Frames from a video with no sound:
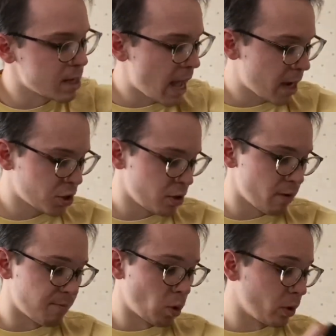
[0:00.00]
action
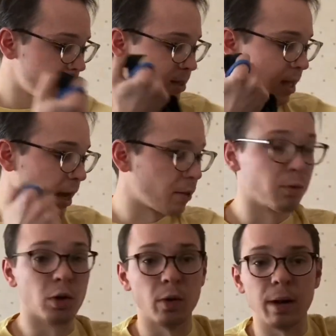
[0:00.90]
of pulling the sock
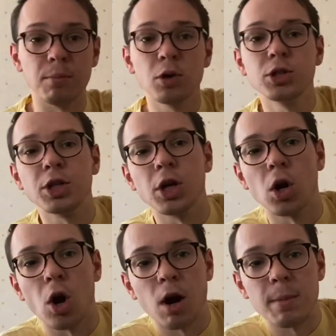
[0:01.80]
through and pushing your
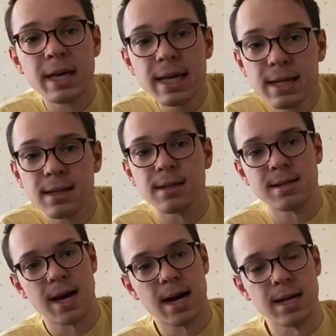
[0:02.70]
arm into the
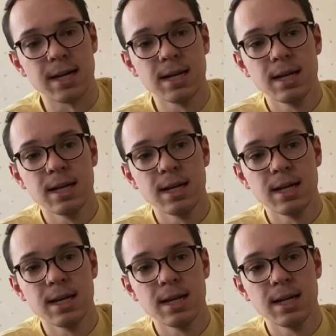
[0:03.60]
socket